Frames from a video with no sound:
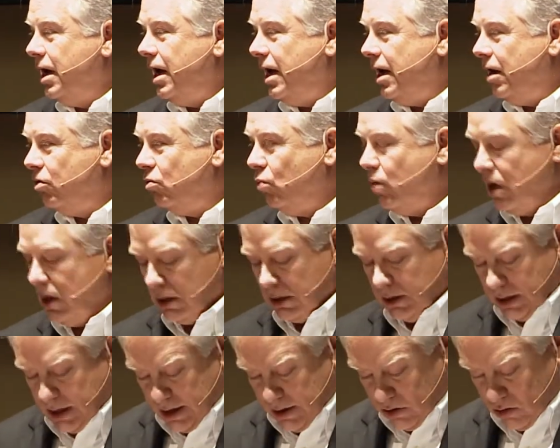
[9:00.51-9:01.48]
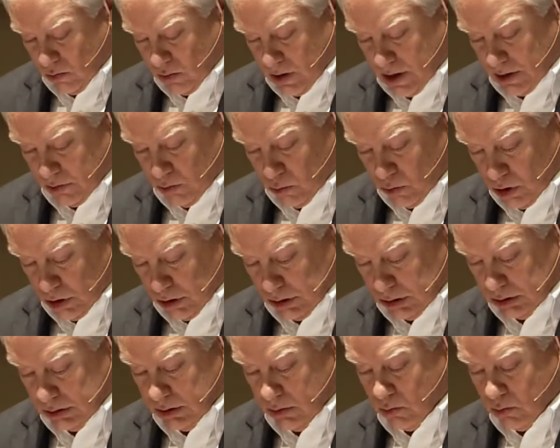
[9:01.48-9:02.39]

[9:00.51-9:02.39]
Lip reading: as well as around the world.